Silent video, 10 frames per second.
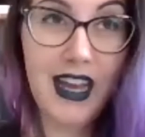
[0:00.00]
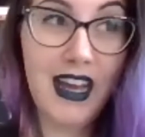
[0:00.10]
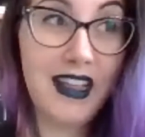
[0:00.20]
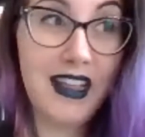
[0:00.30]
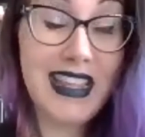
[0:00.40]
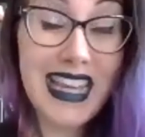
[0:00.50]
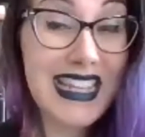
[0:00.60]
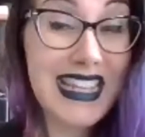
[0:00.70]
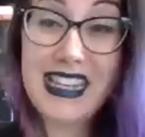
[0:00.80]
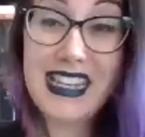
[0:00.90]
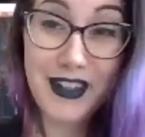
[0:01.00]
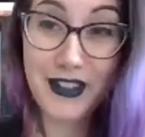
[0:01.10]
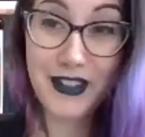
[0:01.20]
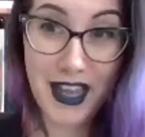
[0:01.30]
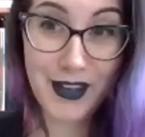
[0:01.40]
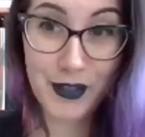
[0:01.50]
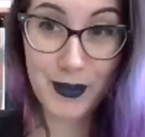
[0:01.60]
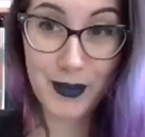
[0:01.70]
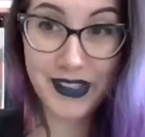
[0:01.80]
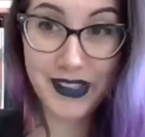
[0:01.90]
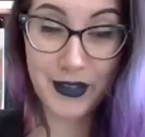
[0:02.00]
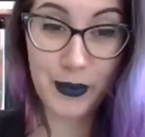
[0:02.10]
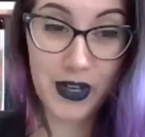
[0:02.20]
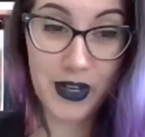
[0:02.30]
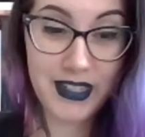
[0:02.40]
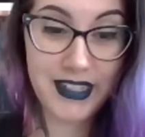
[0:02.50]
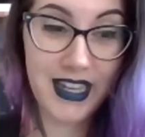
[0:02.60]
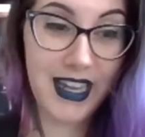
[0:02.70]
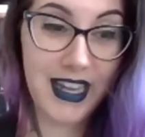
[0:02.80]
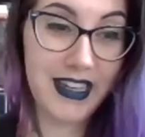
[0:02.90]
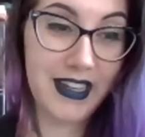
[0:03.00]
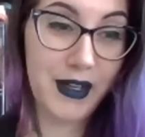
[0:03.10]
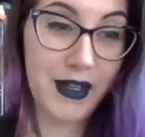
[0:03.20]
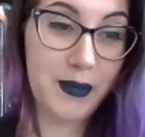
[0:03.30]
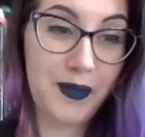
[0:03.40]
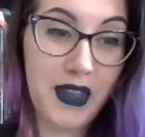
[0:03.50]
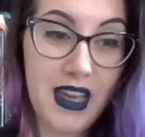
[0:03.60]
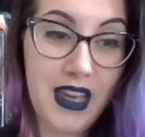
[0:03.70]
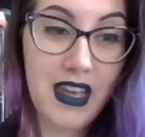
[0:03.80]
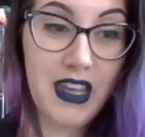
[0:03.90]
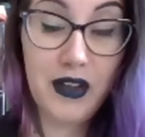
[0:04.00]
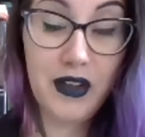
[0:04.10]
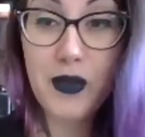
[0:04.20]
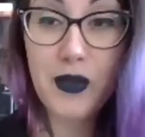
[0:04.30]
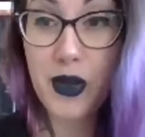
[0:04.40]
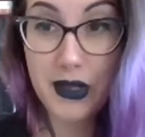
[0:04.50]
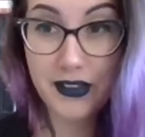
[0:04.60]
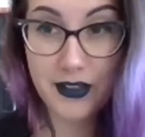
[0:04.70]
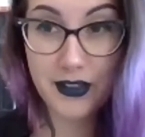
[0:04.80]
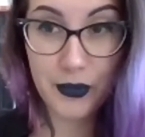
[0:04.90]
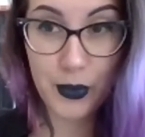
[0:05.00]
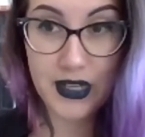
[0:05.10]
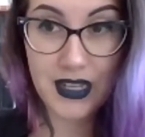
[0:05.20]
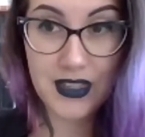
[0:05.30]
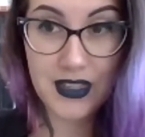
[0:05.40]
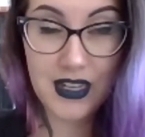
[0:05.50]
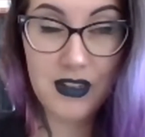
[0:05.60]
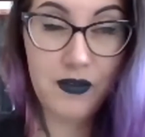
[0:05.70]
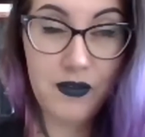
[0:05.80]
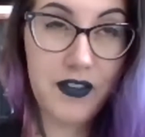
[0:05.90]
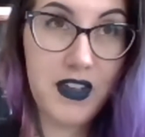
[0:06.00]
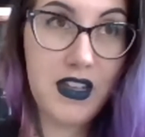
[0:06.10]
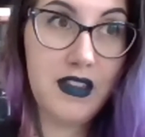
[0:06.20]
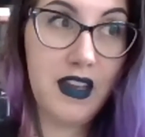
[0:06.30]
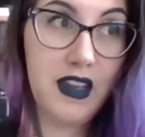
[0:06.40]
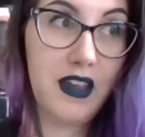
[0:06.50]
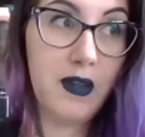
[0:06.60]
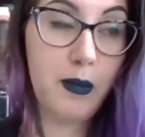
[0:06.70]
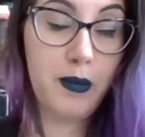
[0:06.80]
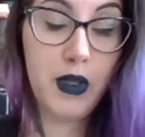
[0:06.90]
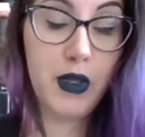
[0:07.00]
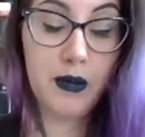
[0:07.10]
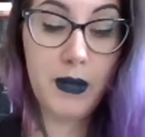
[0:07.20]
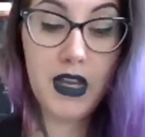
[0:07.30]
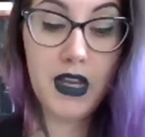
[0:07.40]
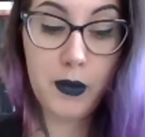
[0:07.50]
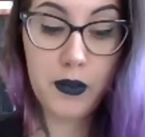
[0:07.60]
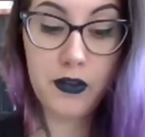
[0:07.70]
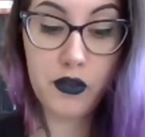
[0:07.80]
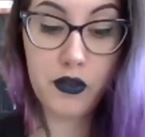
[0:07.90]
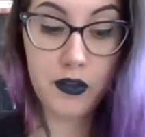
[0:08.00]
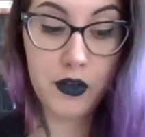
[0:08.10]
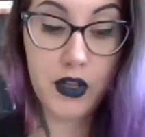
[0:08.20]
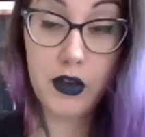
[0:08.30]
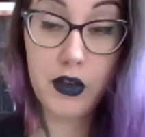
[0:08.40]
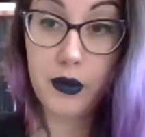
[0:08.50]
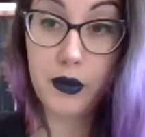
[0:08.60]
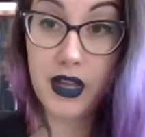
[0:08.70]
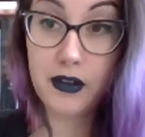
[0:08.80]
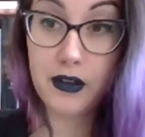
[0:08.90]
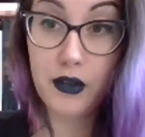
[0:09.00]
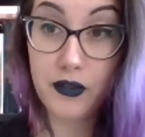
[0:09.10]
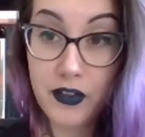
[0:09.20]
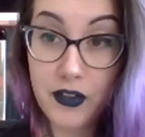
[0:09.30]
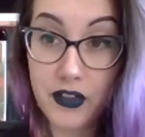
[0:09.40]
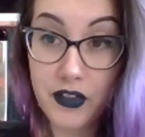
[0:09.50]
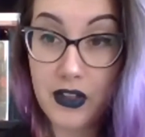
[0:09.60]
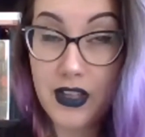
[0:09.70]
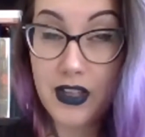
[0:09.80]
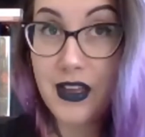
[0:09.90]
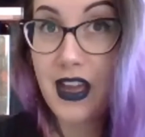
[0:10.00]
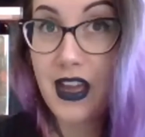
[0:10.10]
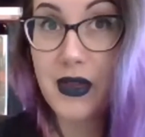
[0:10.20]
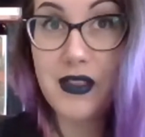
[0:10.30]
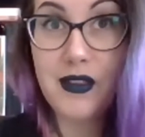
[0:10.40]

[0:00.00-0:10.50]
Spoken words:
60 years after Millicent worked. And even when Millicent was working in the 1950s in the makeup studio at Universal, I mean,